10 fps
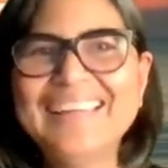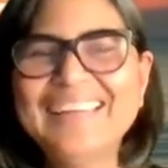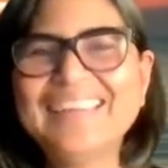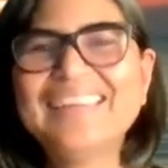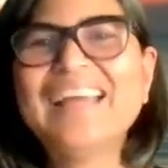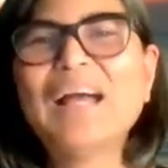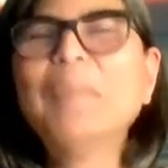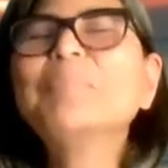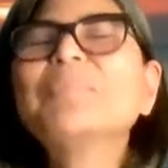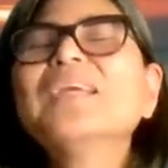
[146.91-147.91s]
Yeah.
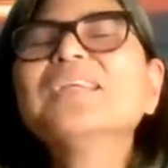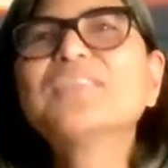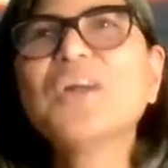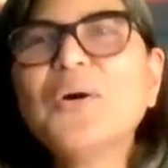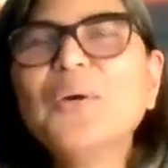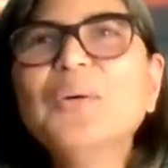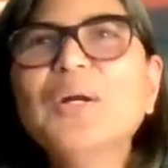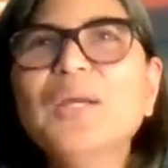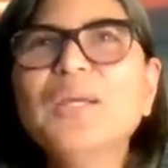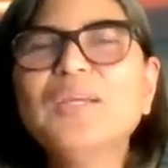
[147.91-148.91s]
So
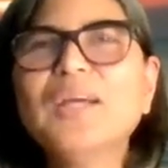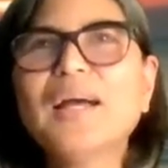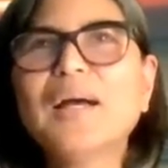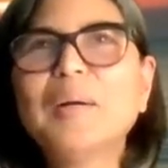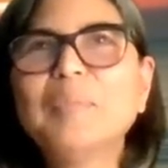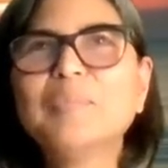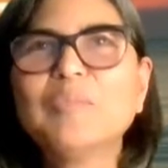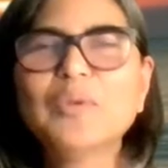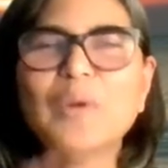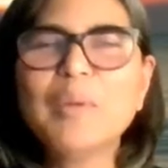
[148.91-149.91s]

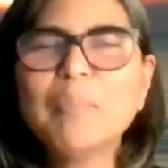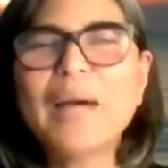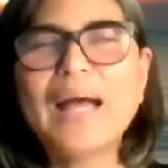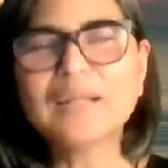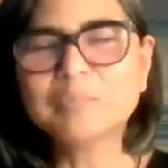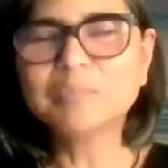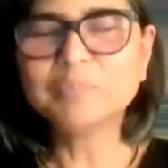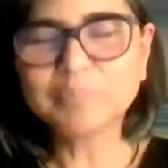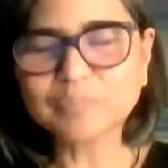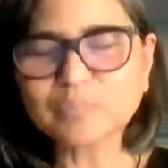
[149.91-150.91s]
going back,
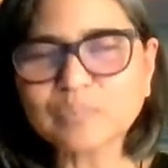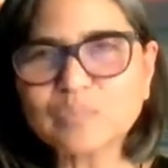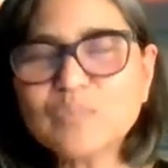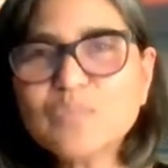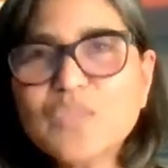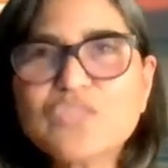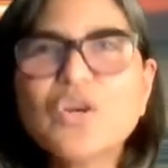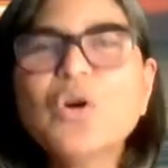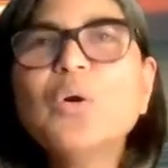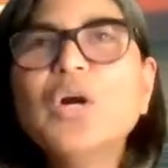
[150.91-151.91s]

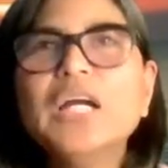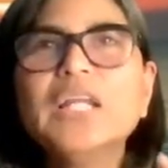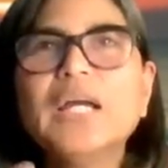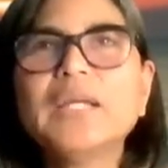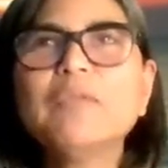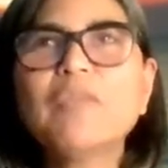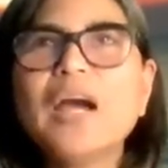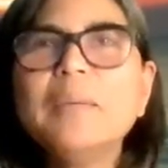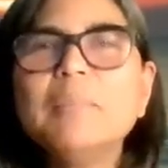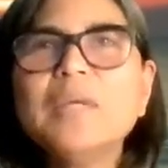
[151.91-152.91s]
so like if
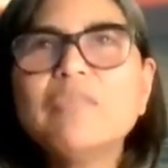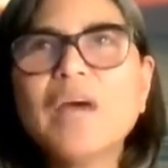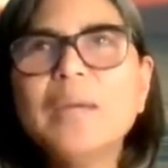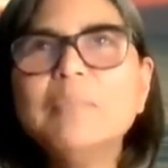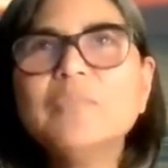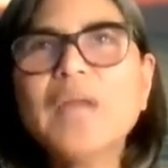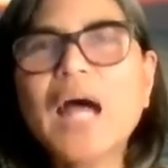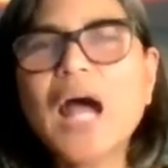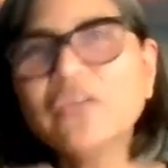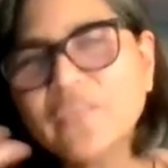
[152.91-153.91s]
I'm
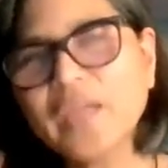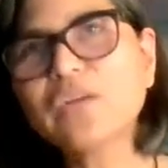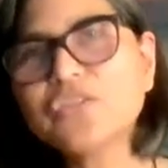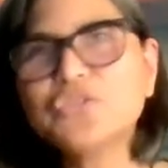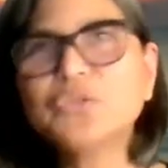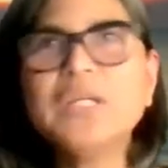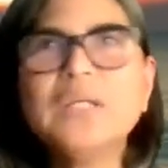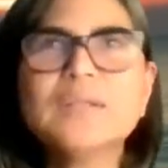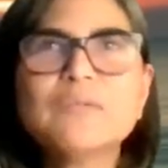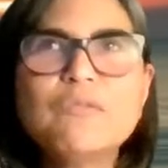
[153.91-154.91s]
out there shooting
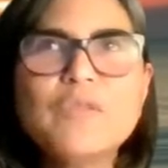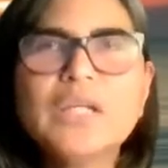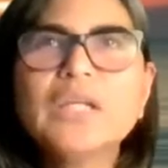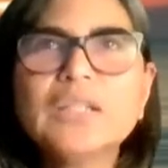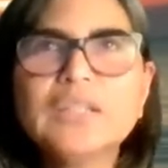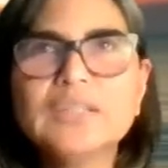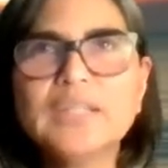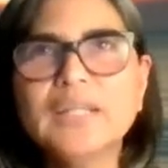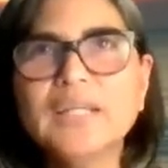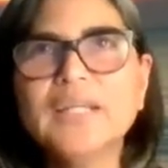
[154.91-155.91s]
in the field
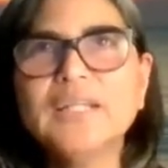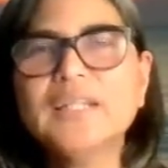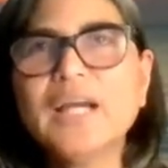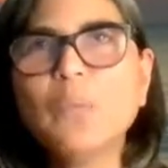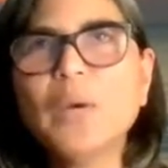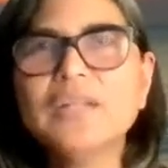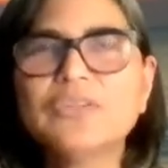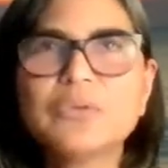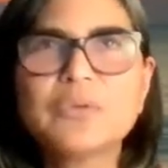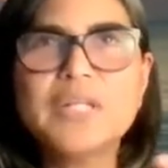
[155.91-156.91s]
and I wanted
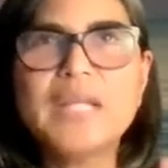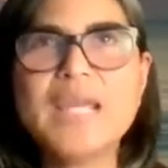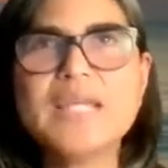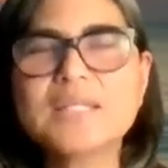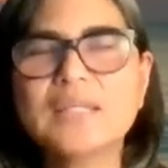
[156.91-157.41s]
to create,